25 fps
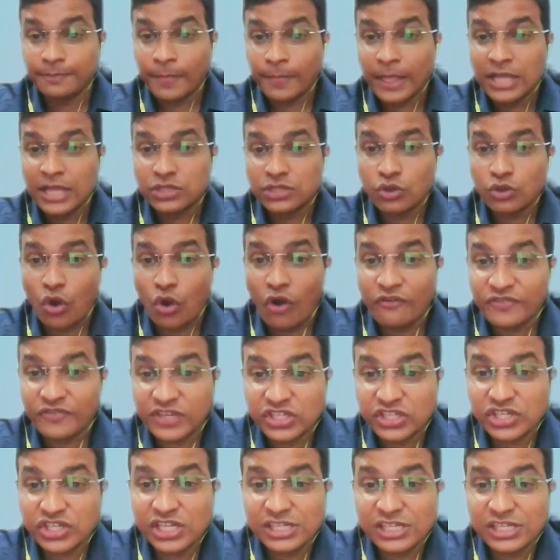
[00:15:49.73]
So
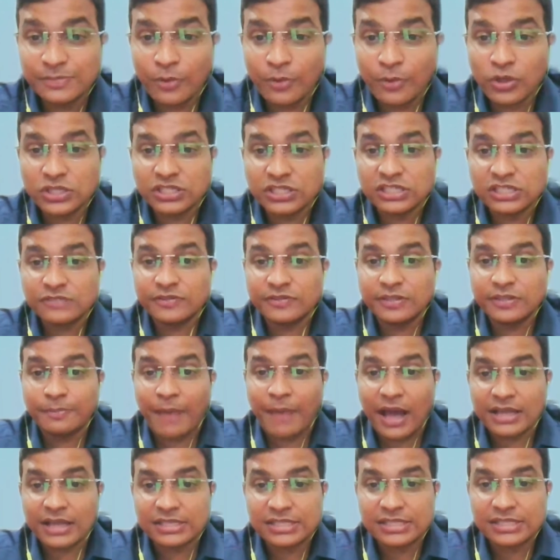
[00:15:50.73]
official sponsors for the
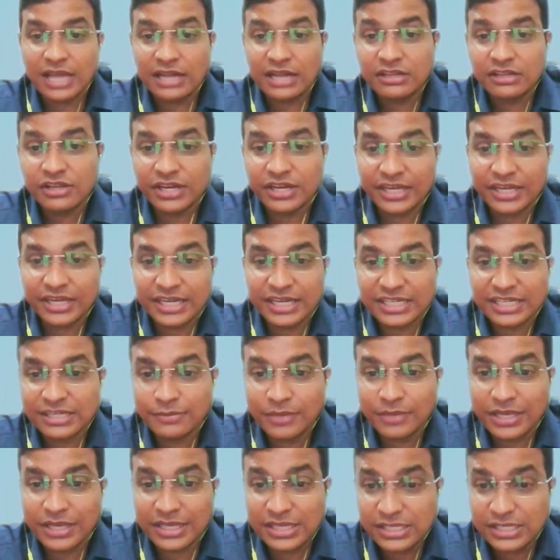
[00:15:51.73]
Pakistan cricket team
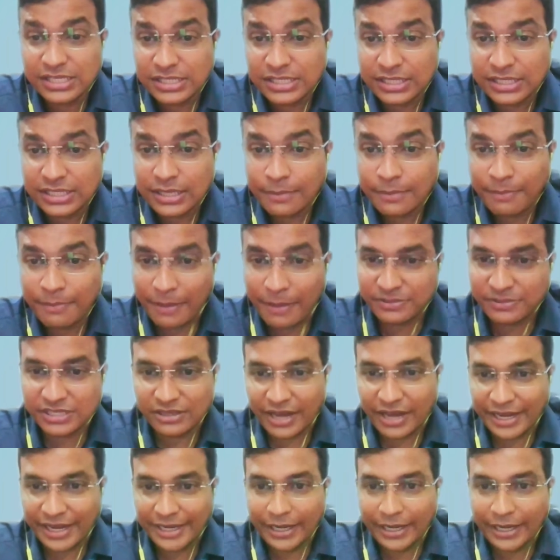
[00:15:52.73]
is Pepsi
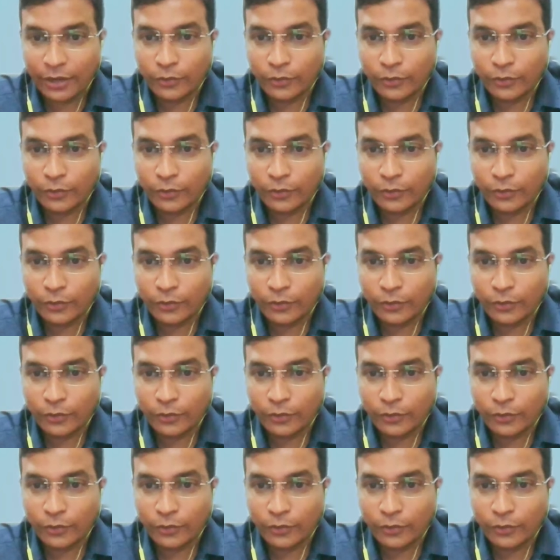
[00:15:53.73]
right now.